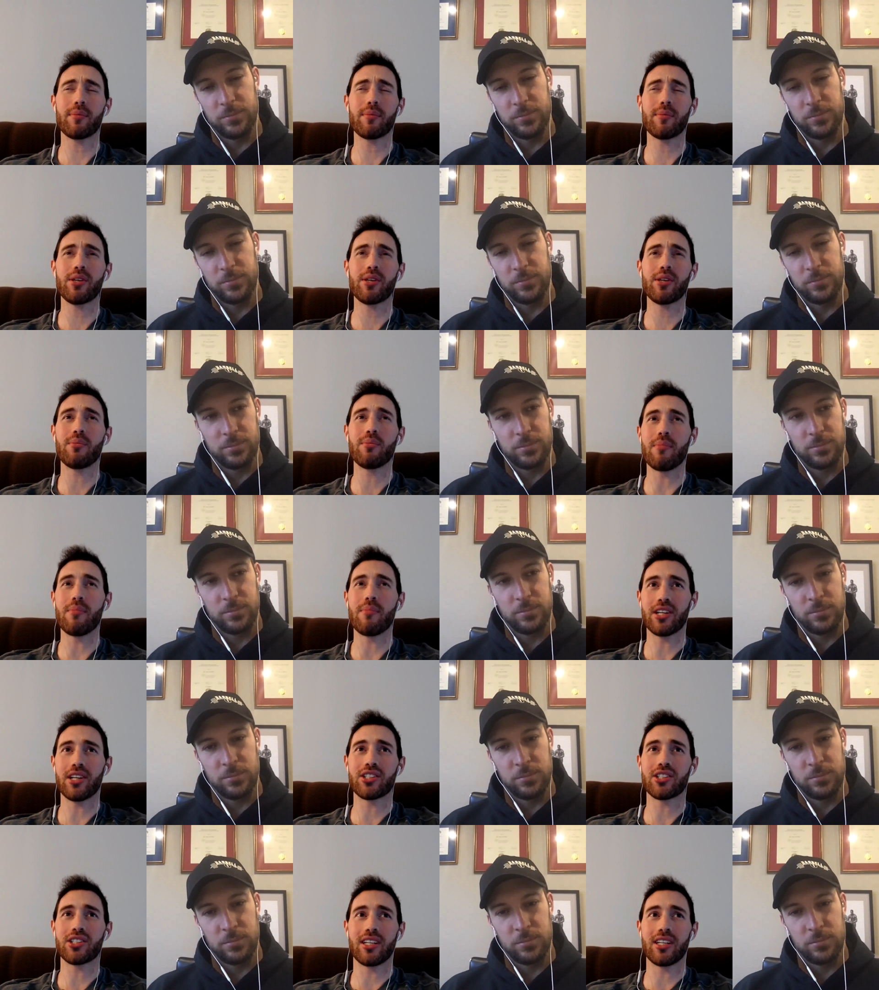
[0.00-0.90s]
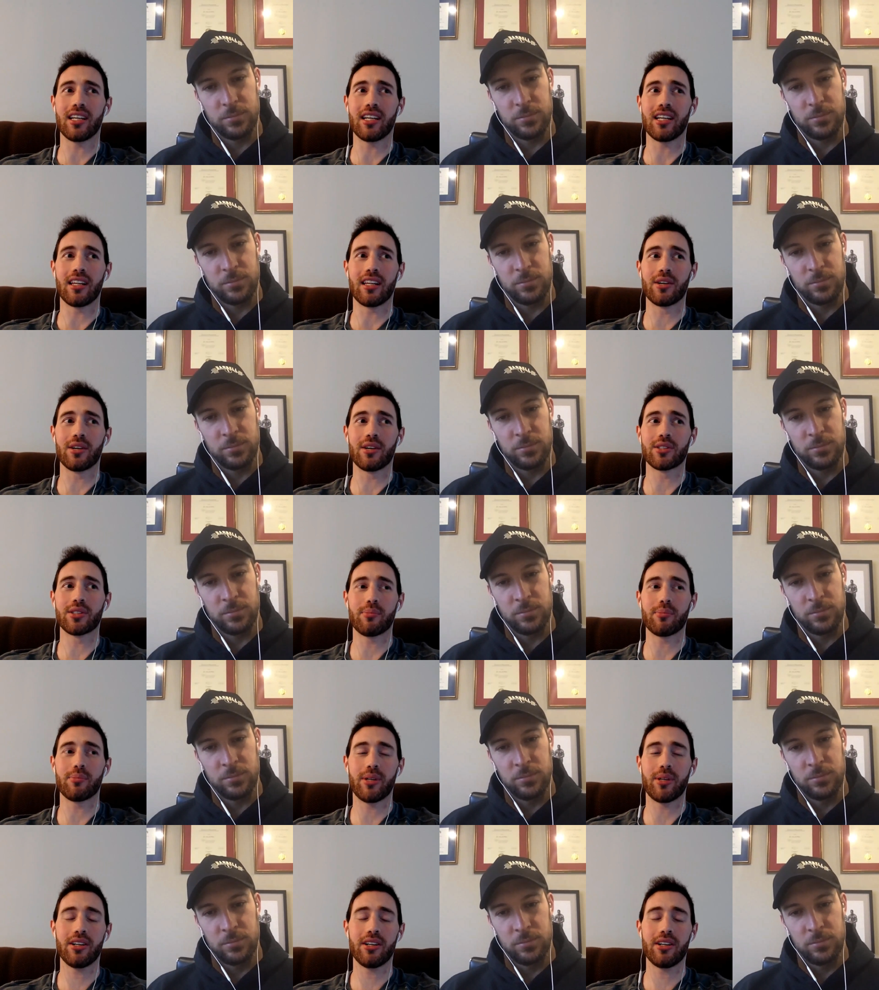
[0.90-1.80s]
Speaker 1: I remember you mentioning there was
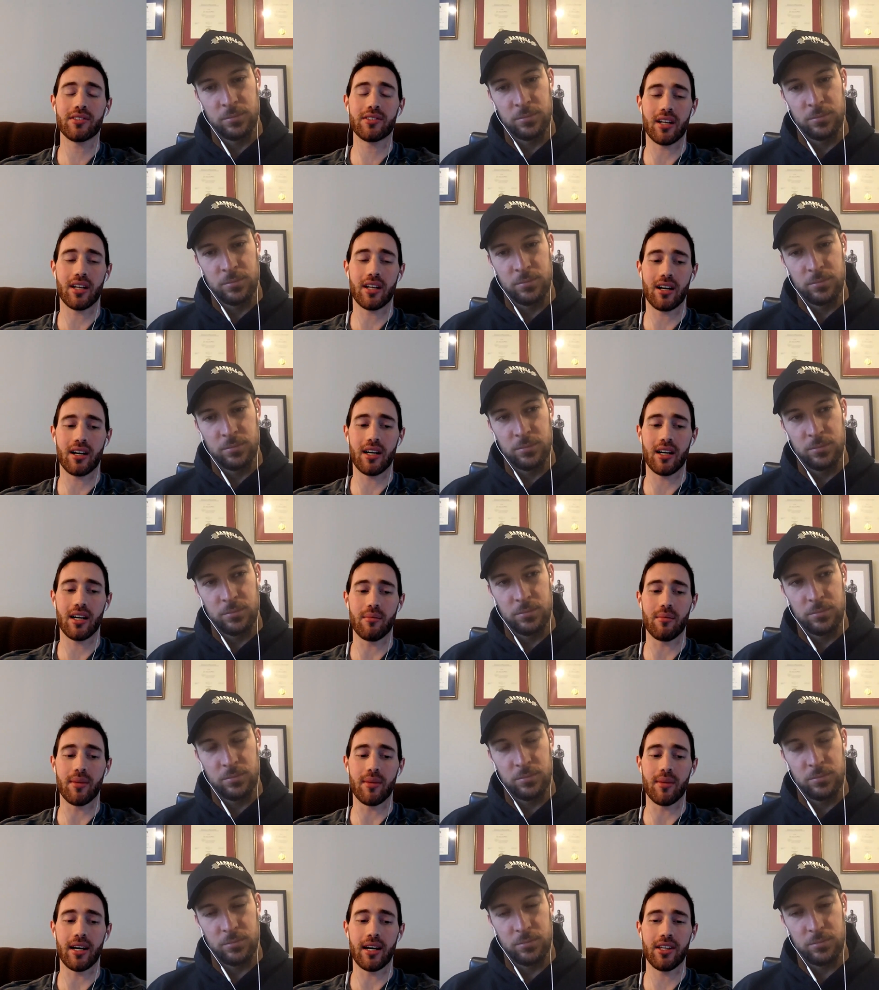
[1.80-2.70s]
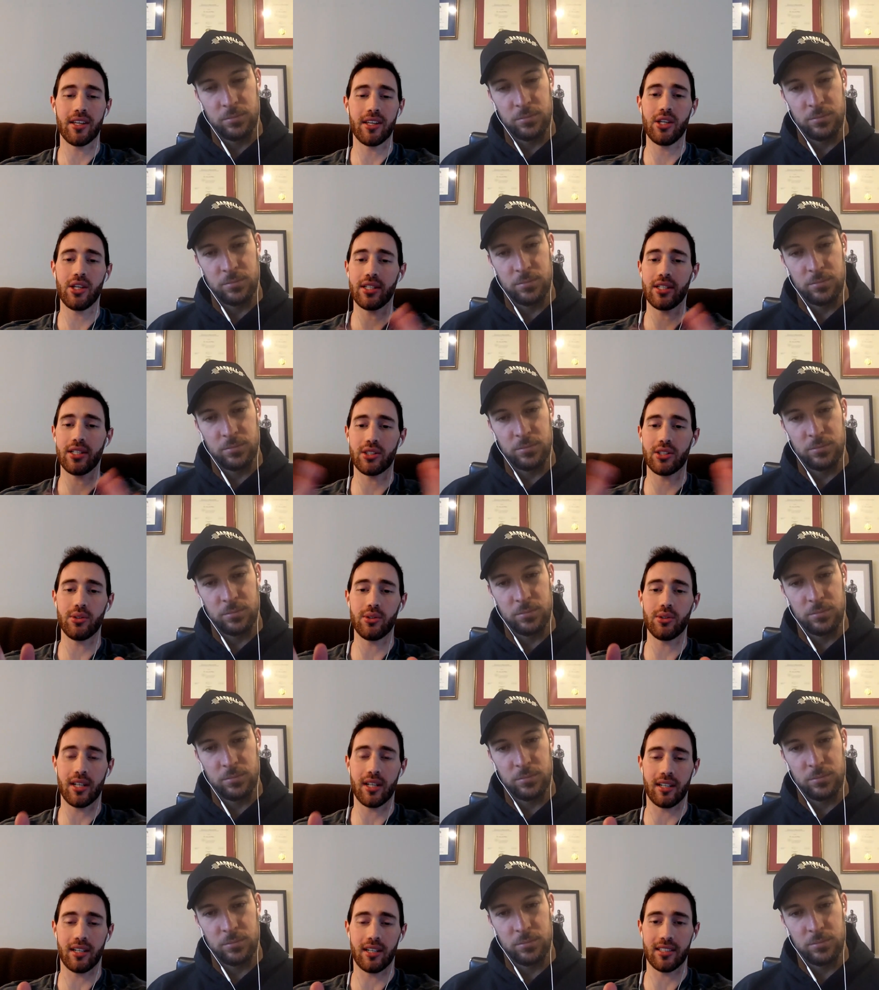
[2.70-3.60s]
a period of time, I think you had two
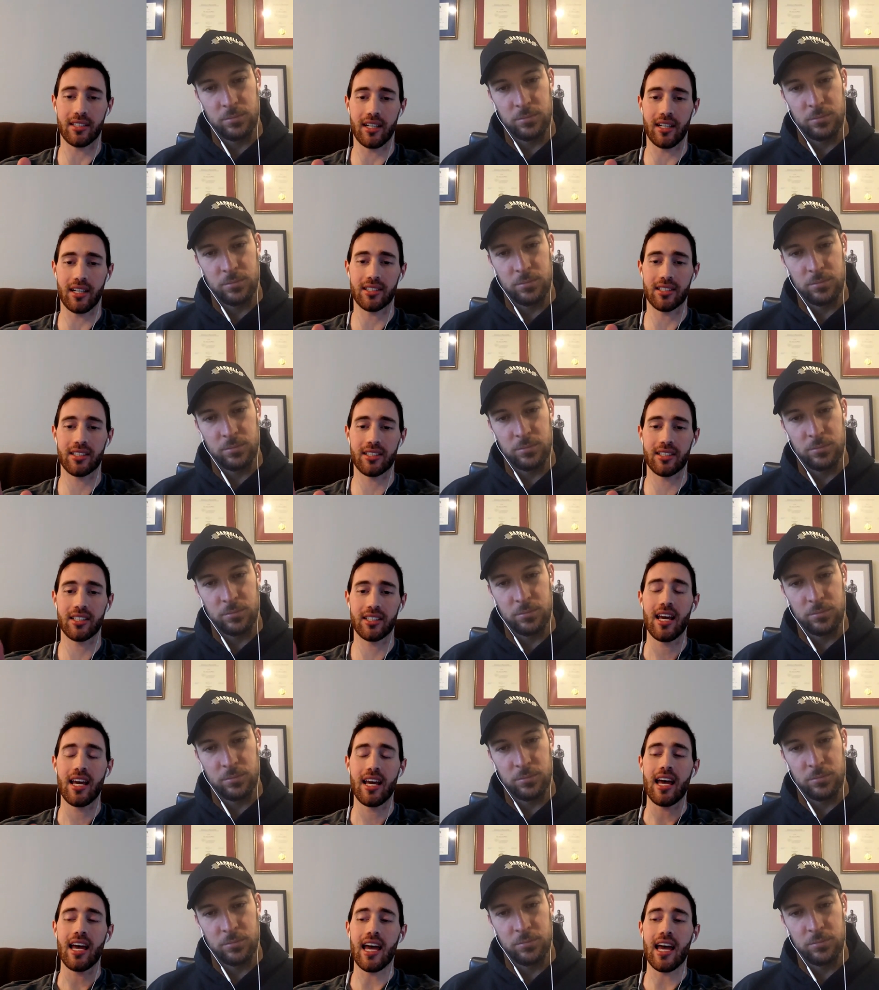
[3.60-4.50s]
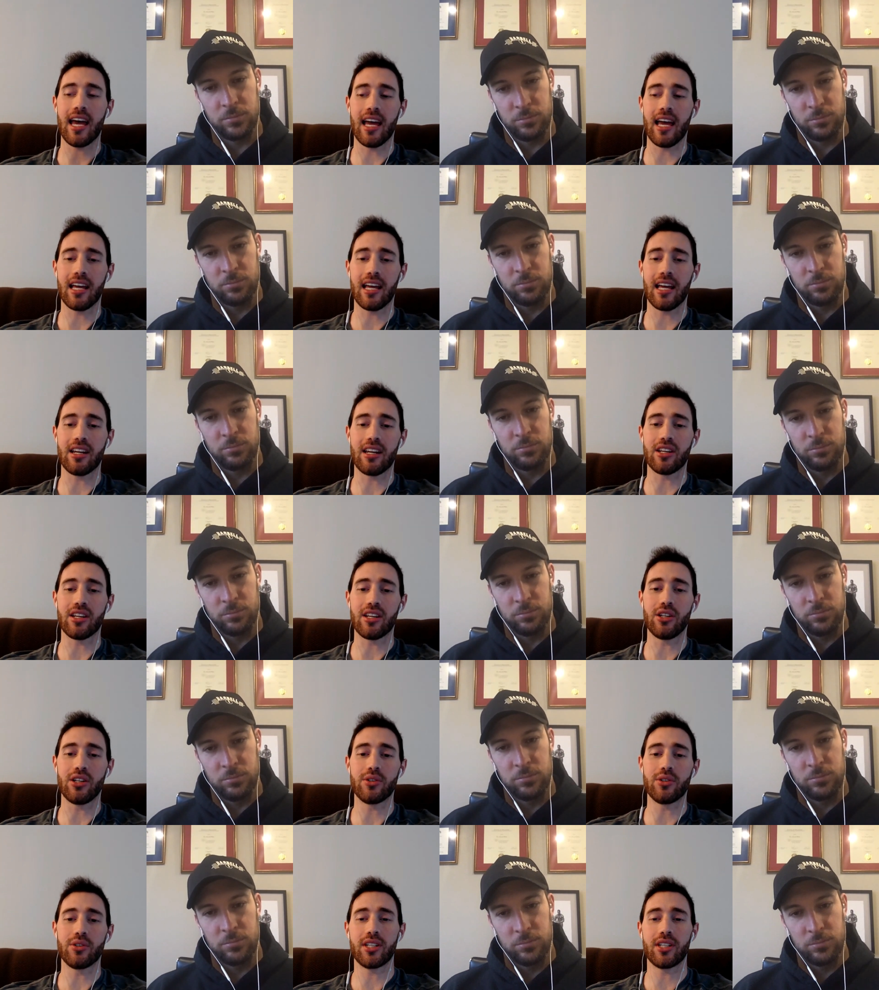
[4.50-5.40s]
contests, and
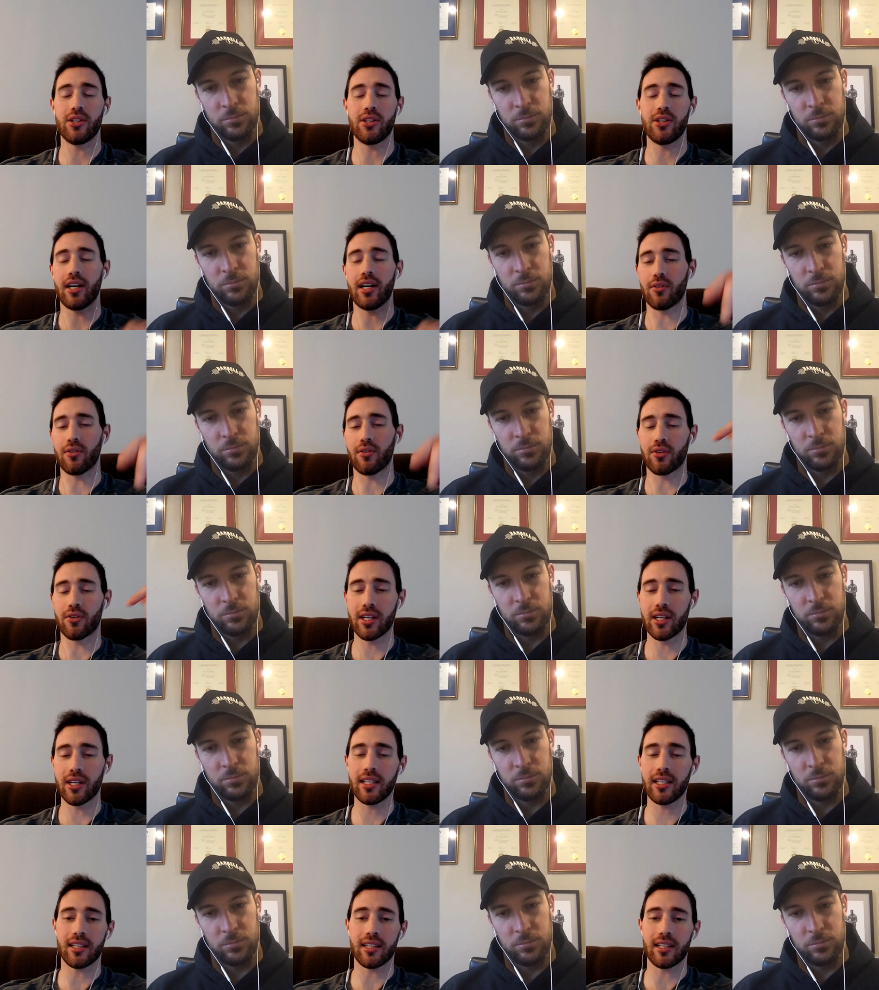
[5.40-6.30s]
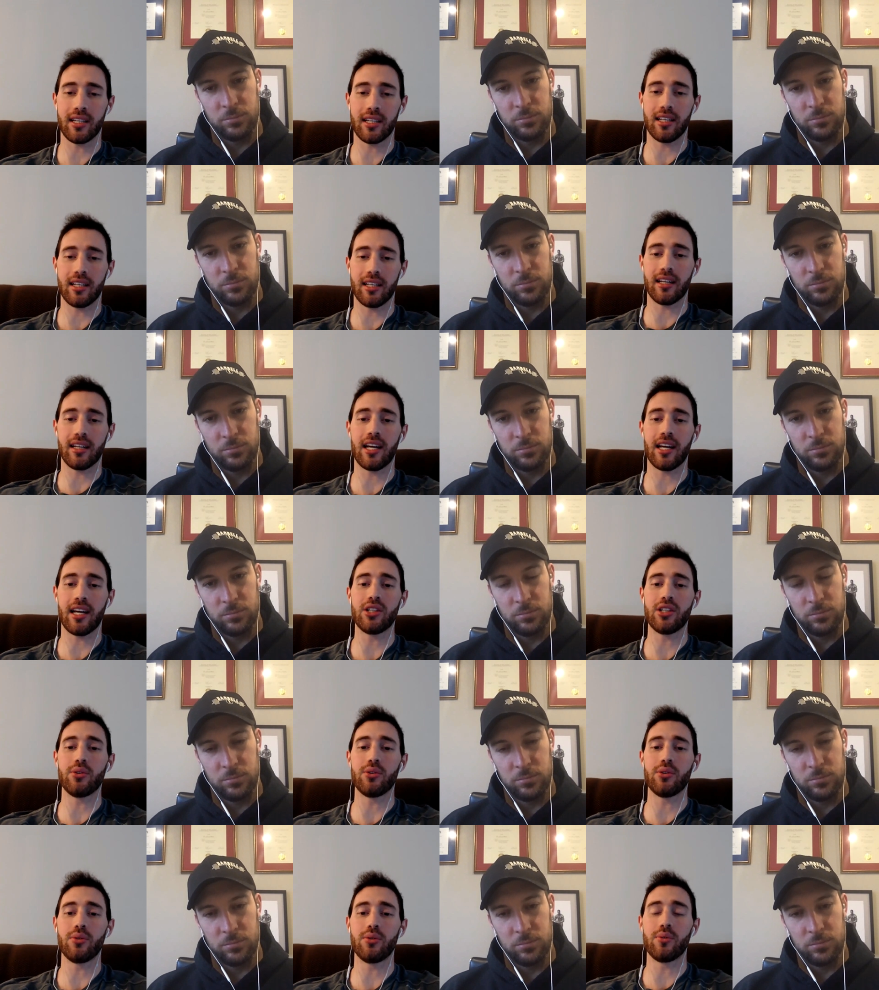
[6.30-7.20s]
you said you got really lean and
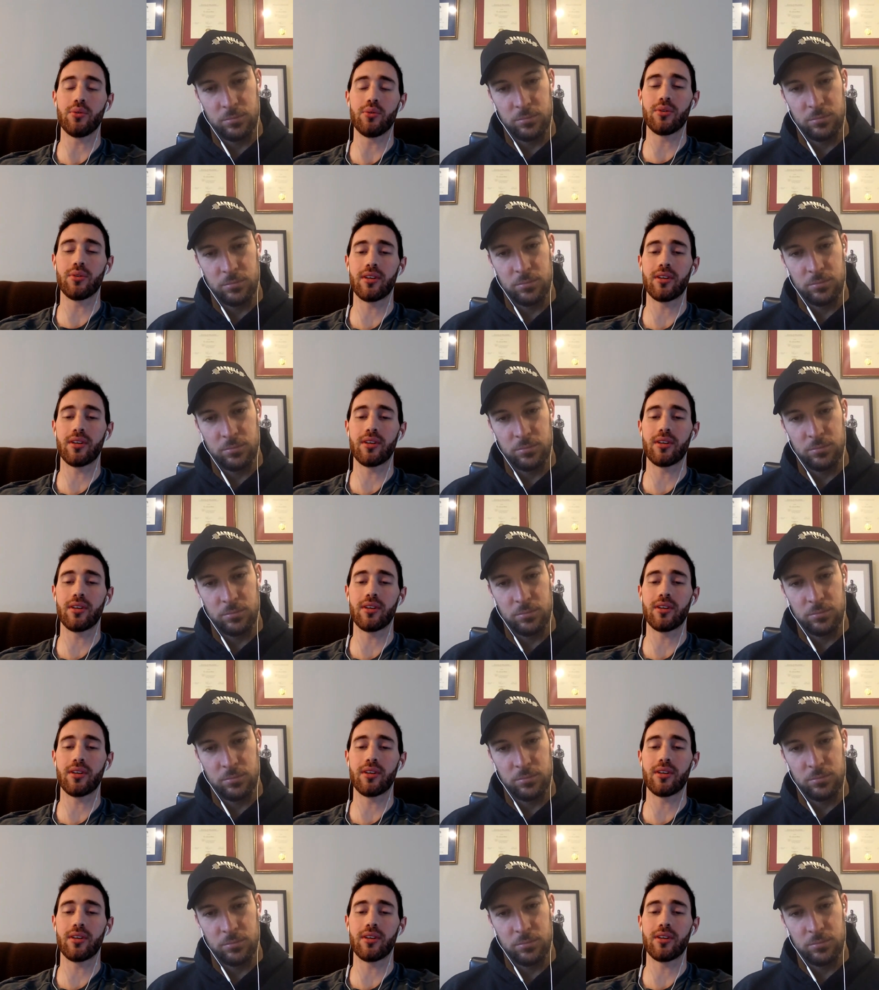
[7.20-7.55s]
you,